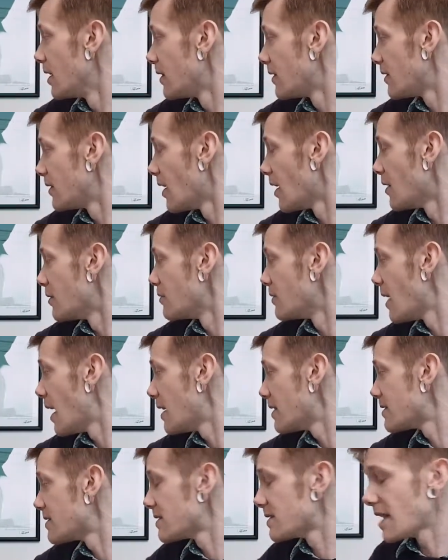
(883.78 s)
So
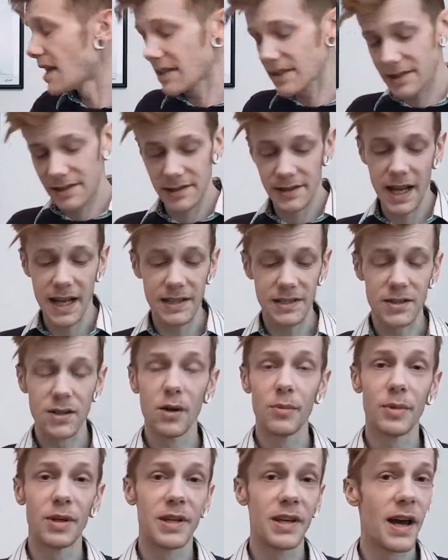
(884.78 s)
that's that's that's
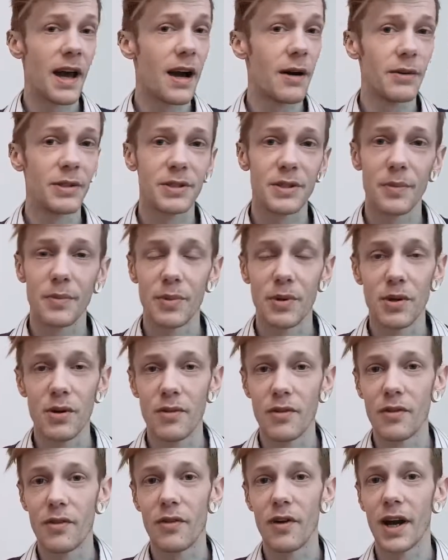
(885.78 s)
L'Homme Ideal. It's a
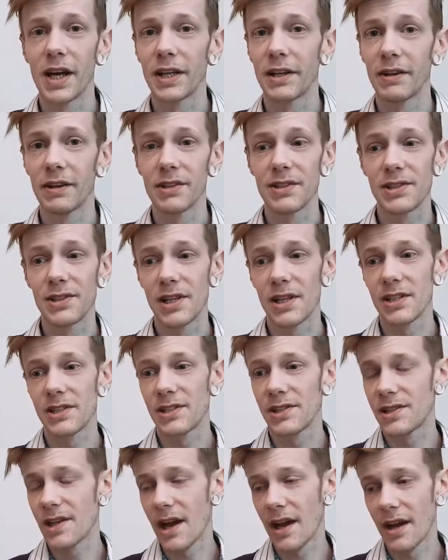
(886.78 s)
beautiful fragrance.
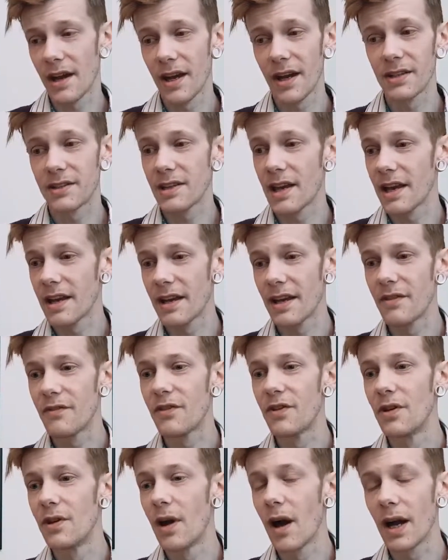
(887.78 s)
It's uh, it's a
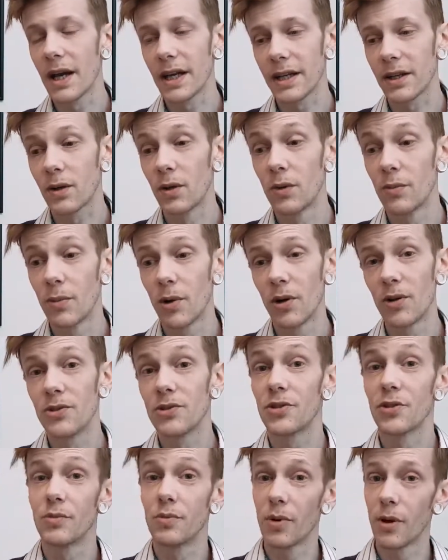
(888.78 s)
if you like
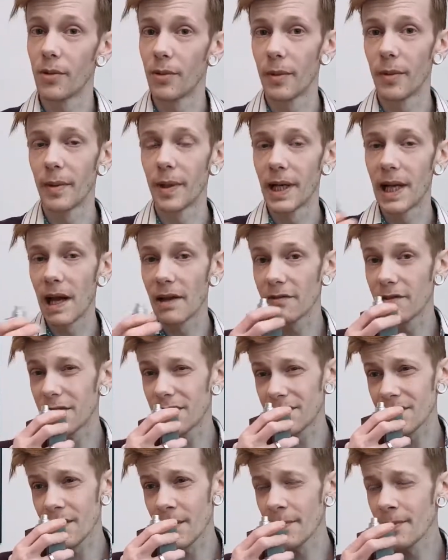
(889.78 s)
gourmand, you'll probably love
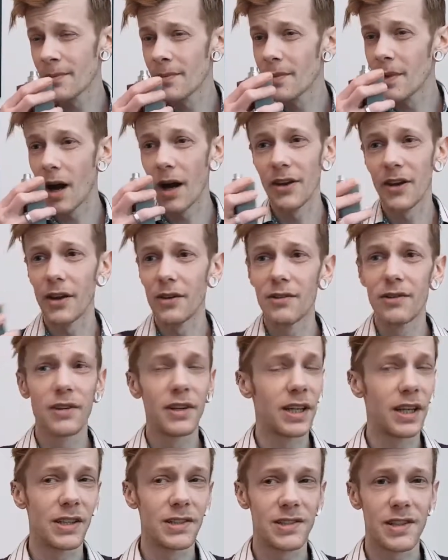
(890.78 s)
this. I don't
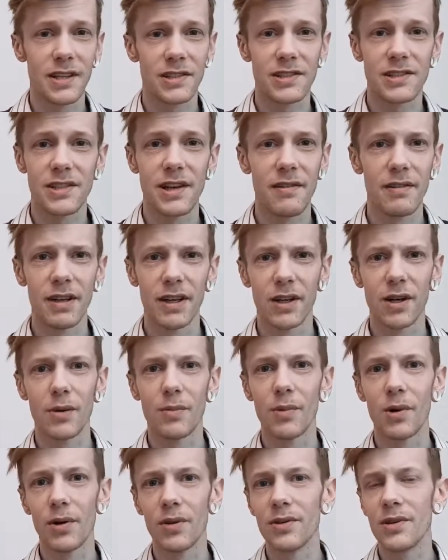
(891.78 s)
think it's necessarily a
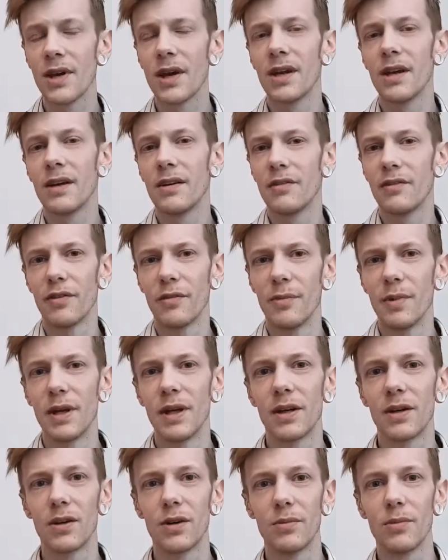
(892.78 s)
gourmand. For
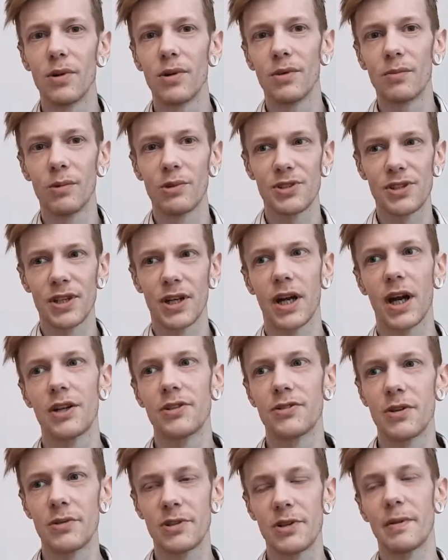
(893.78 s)
me, a gourmand wants to
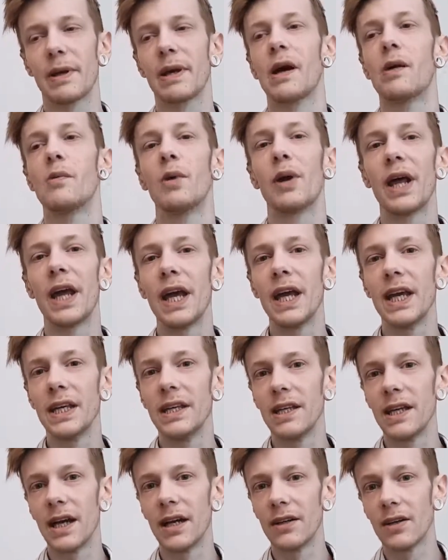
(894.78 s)
conjure up something I want to
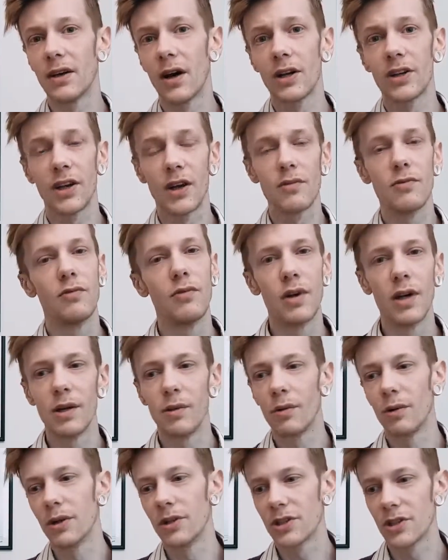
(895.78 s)
eat, and I don't really
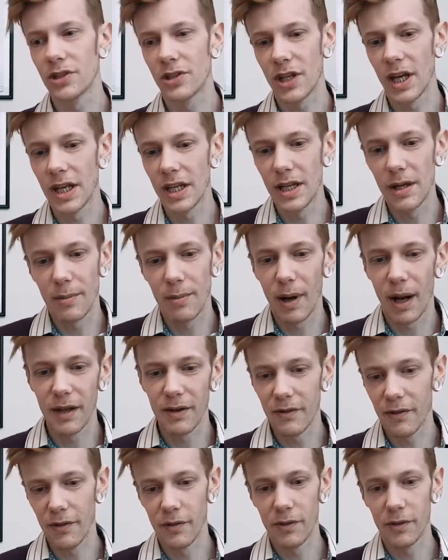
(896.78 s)
want to just eat a
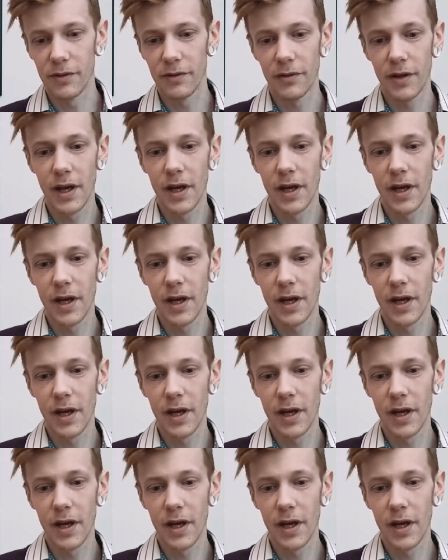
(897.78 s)
plateful of